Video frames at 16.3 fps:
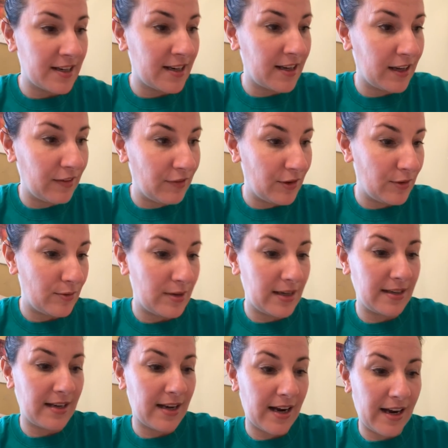If you
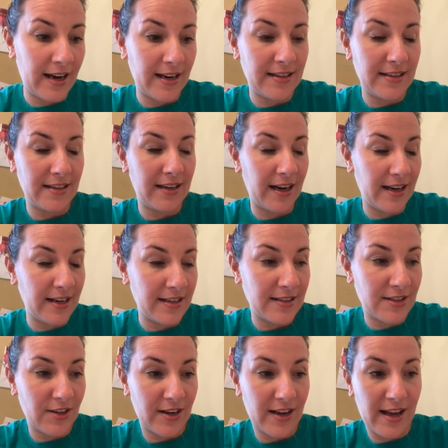need guide
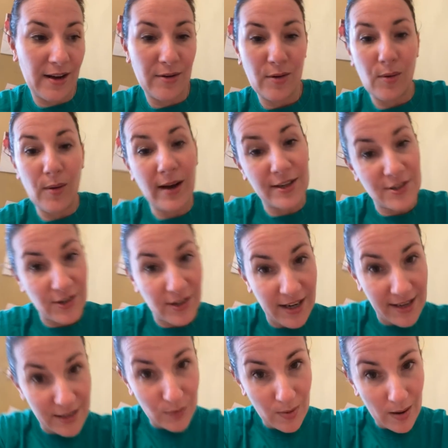guidance on how to wash your
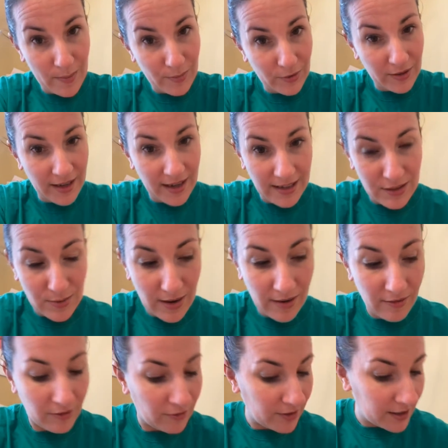hands properly, I do have
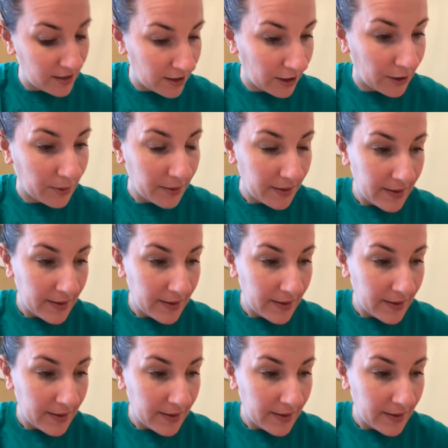a video